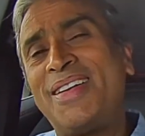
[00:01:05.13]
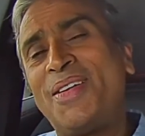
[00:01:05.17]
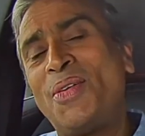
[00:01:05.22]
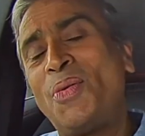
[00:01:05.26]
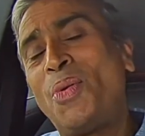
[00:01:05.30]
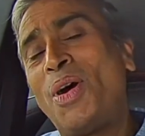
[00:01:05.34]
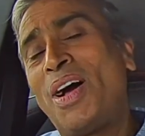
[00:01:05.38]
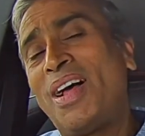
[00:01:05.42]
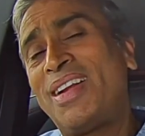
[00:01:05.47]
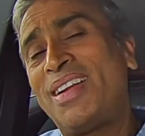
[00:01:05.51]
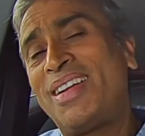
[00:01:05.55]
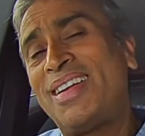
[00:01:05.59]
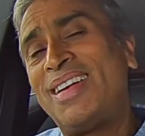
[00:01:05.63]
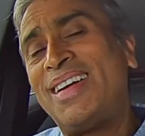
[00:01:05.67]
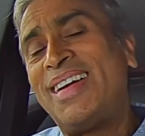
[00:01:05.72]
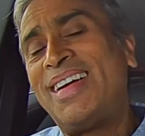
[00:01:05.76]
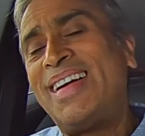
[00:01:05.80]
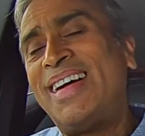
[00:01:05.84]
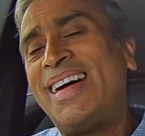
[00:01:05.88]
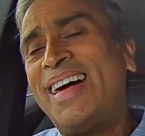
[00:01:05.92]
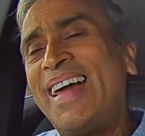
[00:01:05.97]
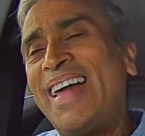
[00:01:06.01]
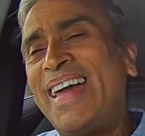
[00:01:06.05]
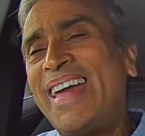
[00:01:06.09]
Well,
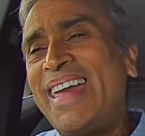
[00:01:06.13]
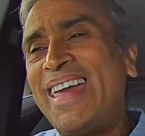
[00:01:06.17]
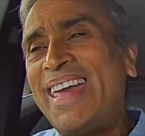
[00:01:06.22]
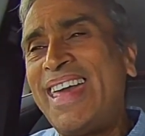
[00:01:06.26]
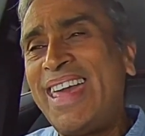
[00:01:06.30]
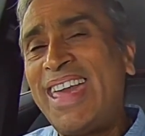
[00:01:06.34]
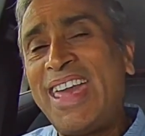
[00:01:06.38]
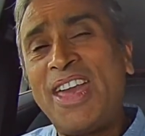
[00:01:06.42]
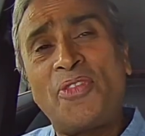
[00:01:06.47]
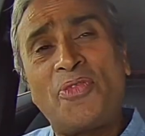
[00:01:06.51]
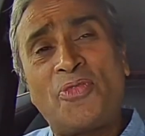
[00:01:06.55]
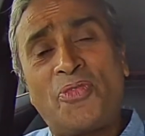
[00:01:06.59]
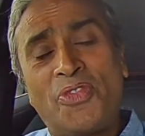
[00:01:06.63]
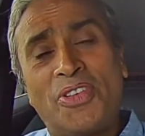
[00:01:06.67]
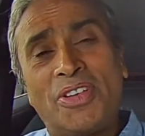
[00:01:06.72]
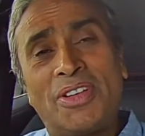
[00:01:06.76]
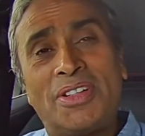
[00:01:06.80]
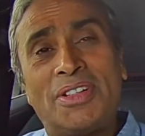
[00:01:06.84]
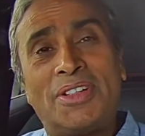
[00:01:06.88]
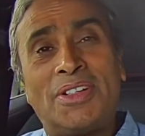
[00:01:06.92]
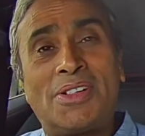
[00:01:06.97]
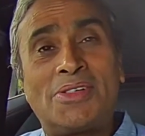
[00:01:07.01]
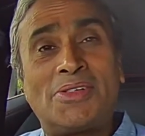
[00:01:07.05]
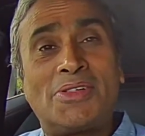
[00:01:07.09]
if
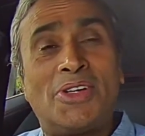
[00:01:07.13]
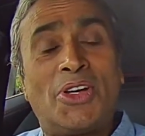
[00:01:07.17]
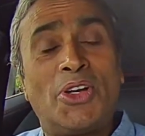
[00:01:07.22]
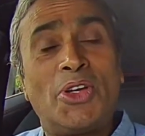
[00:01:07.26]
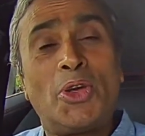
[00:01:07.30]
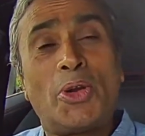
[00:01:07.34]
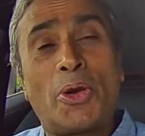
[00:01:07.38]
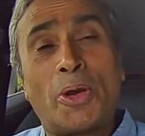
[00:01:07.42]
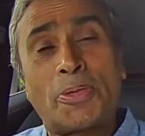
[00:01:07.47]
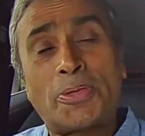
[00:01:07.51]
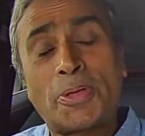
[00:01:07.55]
you're